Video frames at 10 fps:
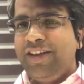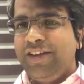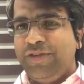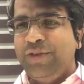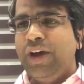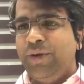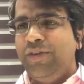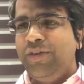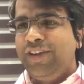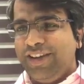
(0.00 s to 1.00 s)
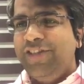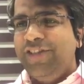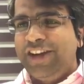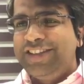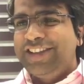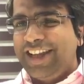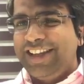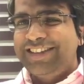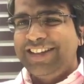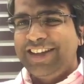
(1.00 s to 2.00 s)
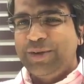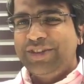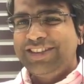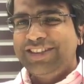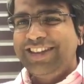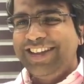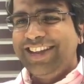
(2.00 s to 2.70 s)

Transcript: if you have, if it is realistic. I would say.